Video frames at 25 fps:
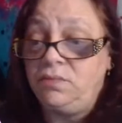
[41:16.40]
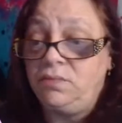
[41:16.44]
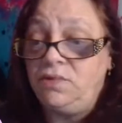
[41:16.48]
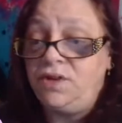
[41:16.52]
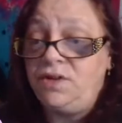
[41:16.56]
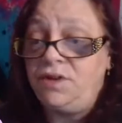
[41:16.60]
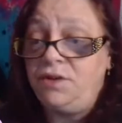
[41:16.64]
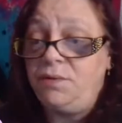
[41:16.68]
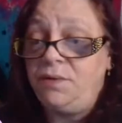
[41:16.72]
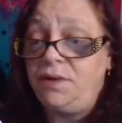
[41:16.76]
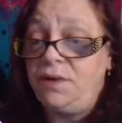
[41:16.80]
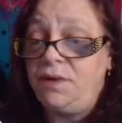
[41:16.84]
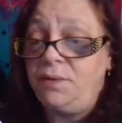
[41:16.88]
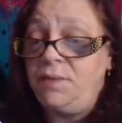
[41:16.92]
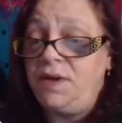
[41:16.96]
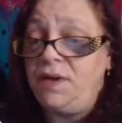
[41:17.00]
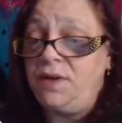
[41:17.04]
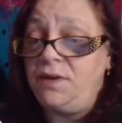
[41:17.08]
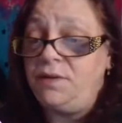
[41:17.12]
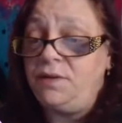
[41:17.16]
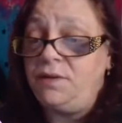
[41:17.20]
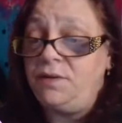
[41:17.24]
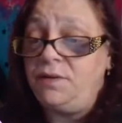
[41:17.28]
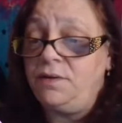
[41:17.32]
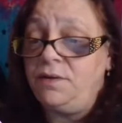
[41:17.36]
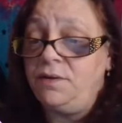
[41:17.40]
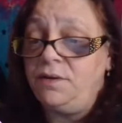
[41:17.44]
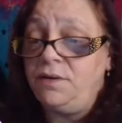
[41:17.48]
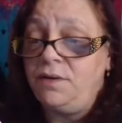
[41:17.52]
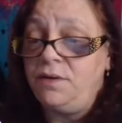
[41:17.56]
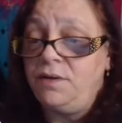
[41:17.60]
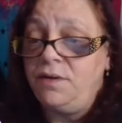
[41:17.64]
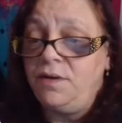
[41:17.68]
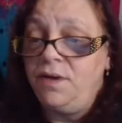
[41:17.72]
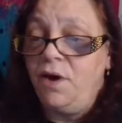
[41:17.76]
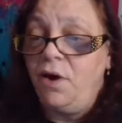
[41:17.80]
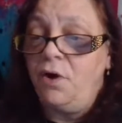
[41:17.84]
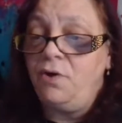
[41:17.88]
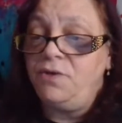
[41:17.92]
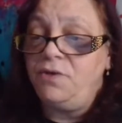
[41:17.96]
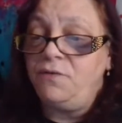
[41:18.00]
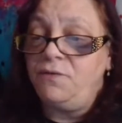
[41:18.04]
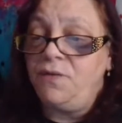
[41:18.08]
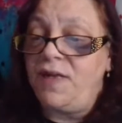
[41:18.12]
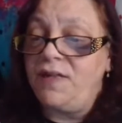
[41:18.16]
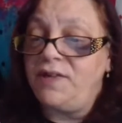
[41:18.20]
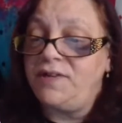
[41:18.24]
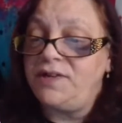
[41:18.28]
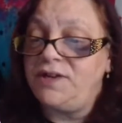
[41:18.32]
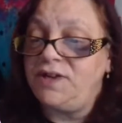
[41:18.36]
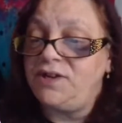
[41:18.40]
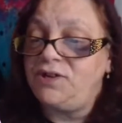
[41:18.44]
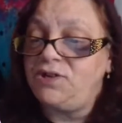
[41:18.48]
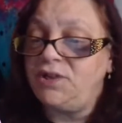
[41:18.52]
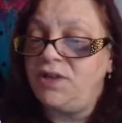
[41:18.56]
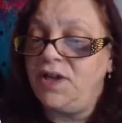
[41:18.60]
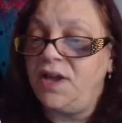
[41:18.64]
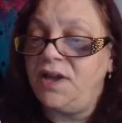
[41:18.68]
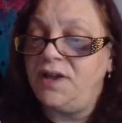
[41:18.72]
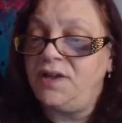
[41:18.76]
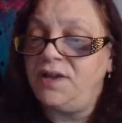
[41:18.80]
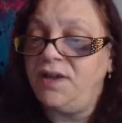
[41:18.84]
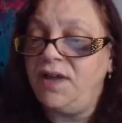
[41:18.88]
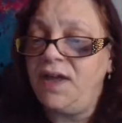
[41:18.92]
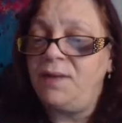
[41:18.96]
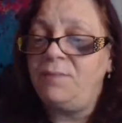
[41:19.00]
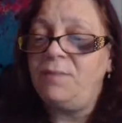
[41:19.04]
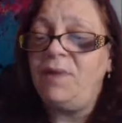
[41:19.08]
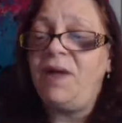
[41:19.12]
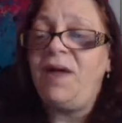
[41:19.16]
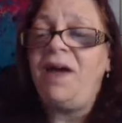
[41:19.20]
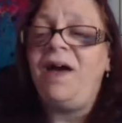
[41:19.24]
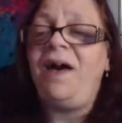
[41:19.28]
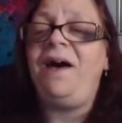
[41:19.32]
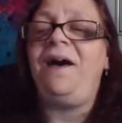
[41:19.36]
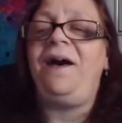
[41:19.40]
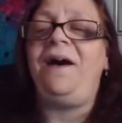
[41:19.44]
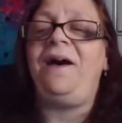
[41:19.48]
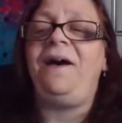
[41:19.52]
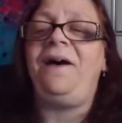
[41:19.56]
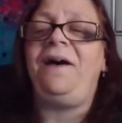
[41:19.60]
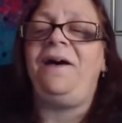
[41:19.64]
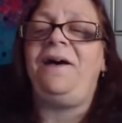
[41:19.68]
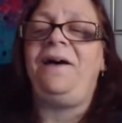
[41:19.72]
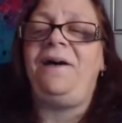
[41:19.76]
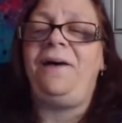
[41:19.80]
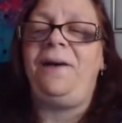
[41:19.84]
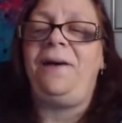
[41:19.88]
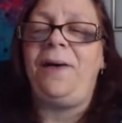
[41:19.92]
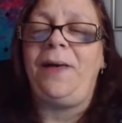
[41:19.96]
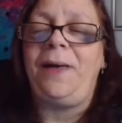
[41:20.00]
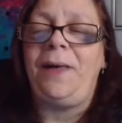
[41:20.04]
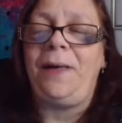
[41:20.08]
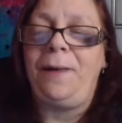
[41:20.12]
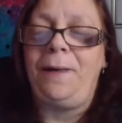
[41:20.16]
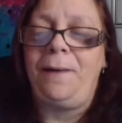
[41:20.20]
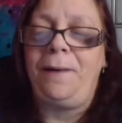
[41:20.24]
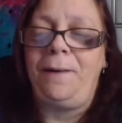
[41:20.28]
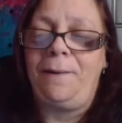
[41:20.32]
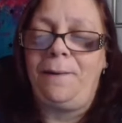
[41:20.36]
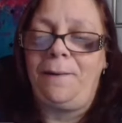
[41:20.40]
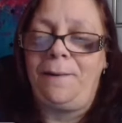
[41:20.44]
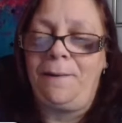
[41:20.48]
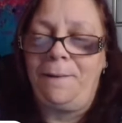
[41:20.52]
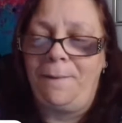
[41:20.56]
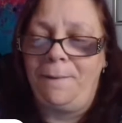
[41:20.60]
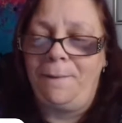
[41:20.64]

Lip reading: Do you know what I mean? Oh, the validation light came. I